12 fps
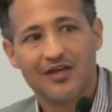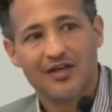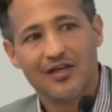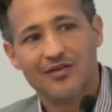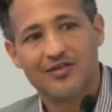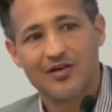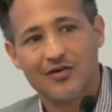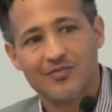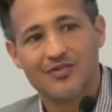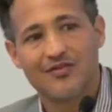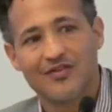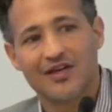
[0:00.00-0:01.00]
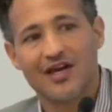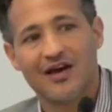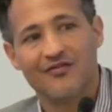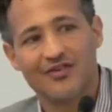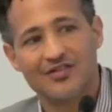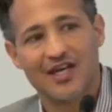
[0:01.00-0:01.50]
in terms of the
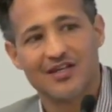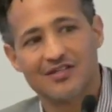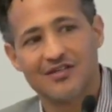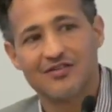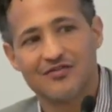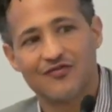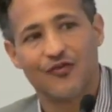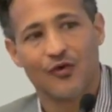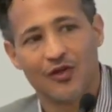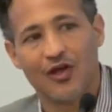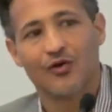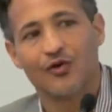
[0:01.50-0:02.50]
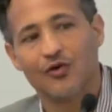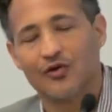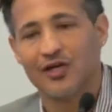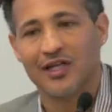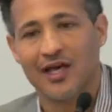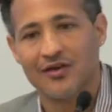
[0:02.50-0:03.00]
conversations for local
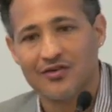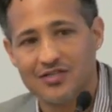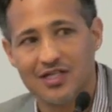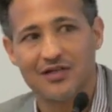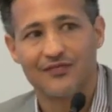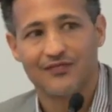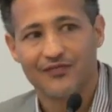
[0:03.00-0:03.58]
clean energy.